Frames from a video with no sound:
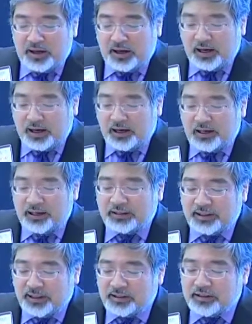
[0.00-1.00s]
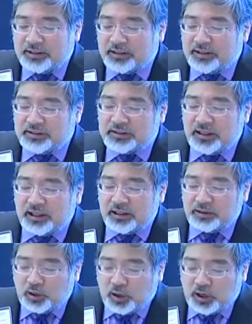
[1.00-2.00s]
and the other does
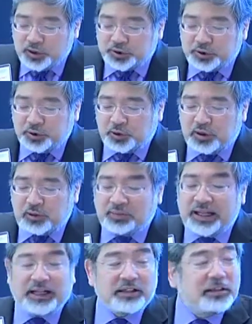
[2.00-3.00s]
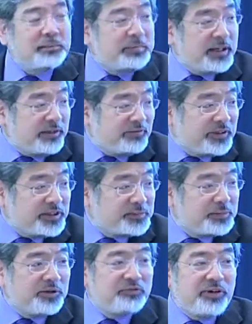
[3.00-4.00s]
longshore and black lung benefits,
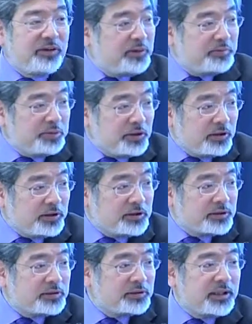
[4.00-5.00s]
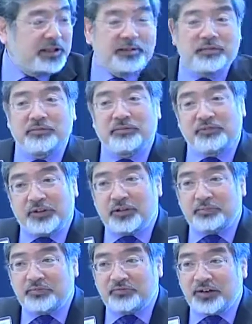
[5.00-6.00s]
both very important and
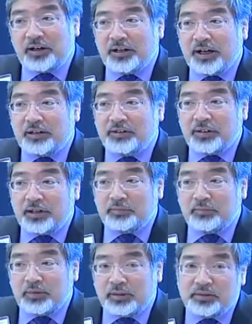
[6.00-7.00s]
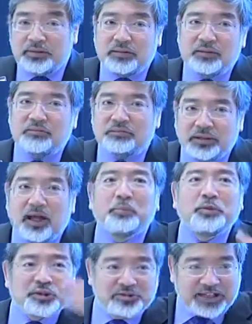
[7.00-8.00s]
fair amount of
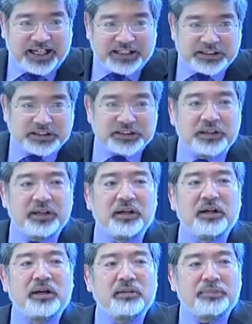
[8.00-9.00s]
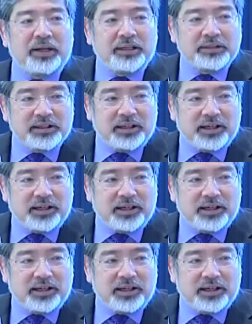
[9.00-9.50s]
numbers of cases, but